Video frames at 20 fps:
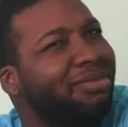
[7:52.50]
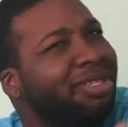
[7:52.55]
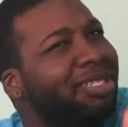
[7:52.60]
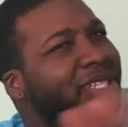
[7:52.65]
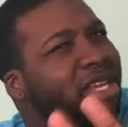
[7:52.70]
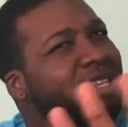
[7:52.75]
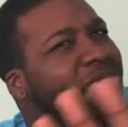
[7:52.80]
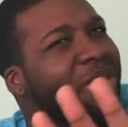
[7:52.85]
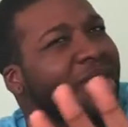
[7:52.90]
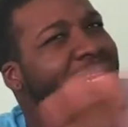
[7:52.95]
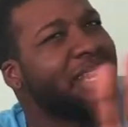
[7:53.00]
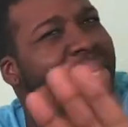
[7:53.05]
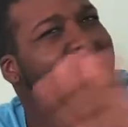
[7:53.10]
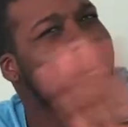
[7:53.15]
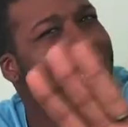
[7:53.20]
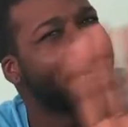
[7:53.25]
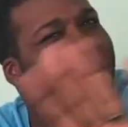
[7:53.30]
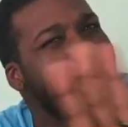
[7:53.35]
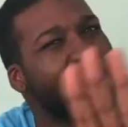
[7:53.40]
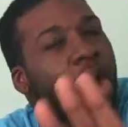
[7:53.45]
excuse me, no,
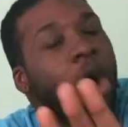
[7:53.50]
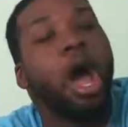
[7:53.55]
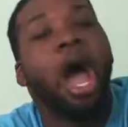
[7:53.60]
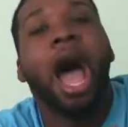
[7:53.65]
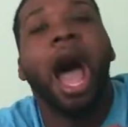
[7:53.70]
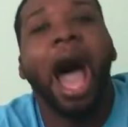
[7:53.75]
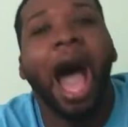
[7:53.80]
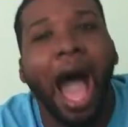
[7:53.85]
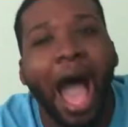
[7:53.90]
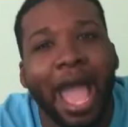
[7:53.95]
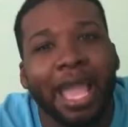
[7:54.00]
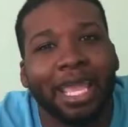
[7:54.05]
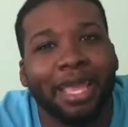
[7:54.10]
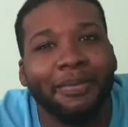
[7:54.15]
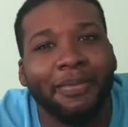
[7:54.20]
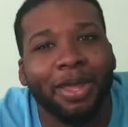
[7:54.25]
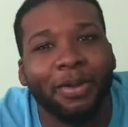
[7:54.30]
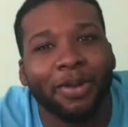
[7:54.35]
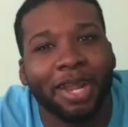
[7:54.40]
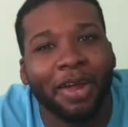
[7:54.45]
no, no, no, no. I
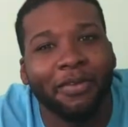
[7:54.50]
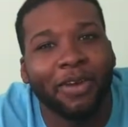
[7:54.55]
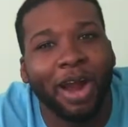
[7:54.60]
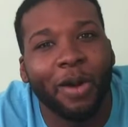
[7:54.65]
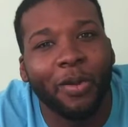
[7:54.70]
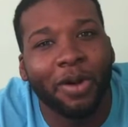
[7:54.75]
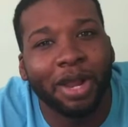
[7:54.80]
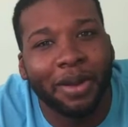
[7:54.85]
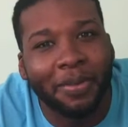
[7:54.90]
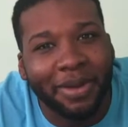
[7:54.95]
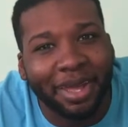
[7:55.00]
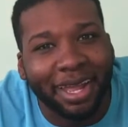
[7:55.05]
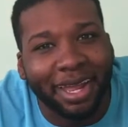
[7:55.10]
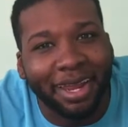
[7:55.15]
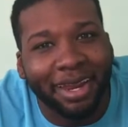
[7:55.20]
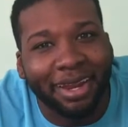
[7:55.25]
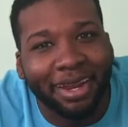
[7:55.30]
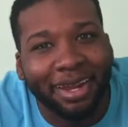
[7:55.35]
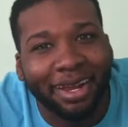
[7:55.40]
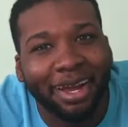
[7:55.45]
can be whatever I want to be,
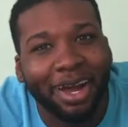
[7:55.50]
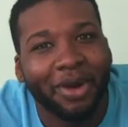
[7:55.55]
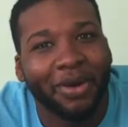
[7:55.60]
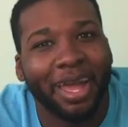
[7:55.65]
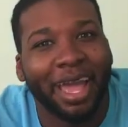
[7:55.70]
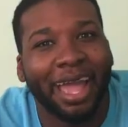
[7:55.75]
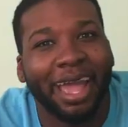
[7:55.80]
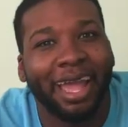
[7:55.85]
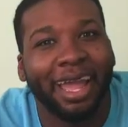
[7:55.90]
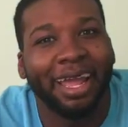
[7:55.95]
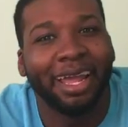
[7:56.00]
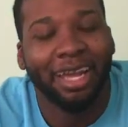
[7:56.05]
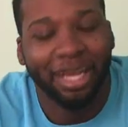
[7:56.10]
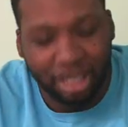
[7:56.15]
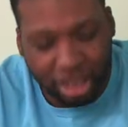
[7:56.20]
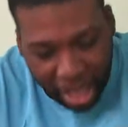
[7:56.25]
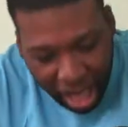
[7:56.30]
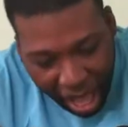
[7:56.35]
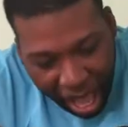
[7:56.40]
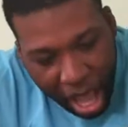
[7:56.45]
okay?
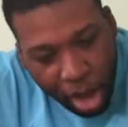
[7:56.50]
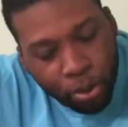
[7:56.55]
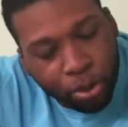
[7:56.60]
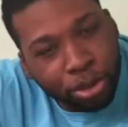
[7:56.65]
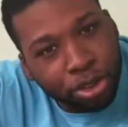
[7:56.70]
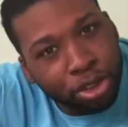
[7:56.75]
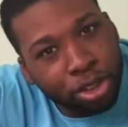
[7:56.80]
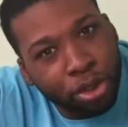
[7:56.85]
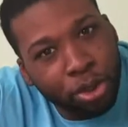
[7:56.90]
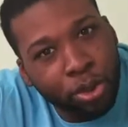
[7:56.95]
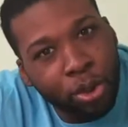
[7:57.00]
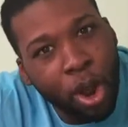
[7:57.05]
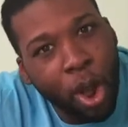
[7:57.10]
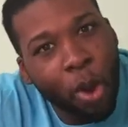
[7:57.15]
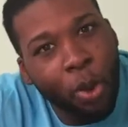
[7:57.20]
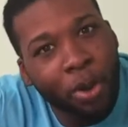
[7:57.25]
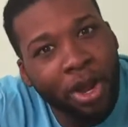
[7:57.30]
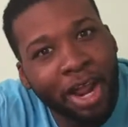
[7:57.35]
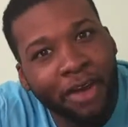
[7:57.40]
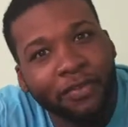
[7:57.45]
I will
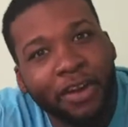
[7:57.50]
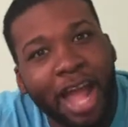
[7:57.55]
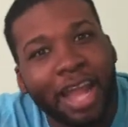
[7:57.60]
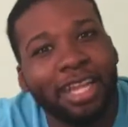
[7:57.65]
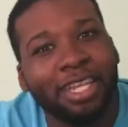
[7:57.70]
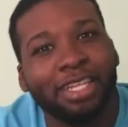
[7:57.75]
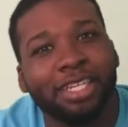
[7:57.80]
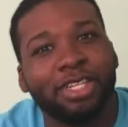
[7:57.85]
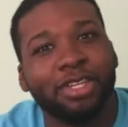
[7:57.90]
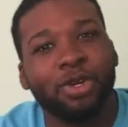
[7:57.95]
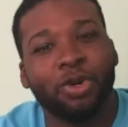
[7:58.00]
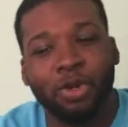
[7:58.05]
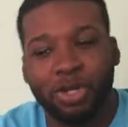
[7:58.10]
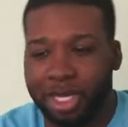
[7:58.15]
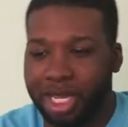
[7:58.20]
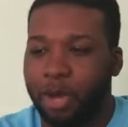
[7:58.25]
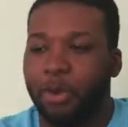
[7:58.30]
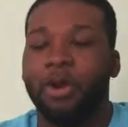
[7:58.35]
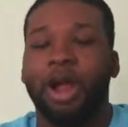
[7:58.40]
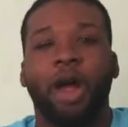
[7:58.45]
do whatever I need to do
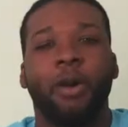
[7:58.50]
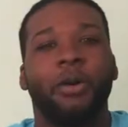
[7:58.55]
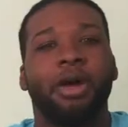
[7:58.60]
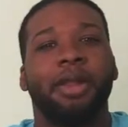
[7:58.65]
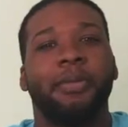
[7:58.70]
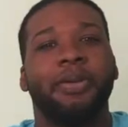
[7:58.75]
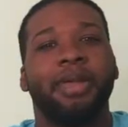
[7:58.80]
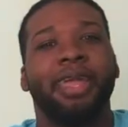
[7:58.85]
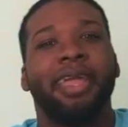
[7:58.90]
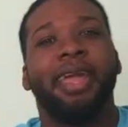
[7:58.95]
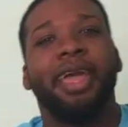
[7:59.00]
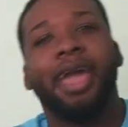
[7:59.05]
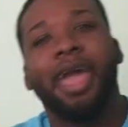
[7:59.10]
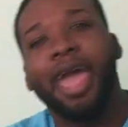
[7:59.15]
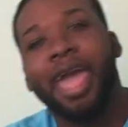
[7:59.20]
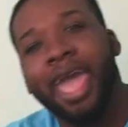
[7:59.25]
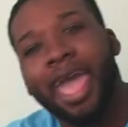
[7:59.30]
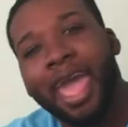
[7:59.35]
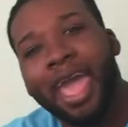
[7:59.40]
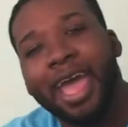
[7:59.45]
to get where I want to
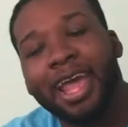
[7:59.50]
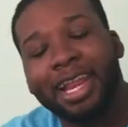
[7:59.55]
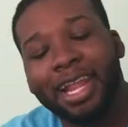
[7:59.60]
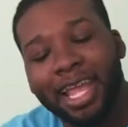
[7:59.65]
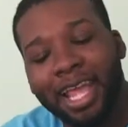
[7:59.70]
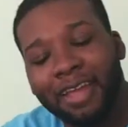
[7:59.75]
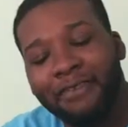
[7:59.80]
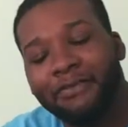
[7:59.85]
be. And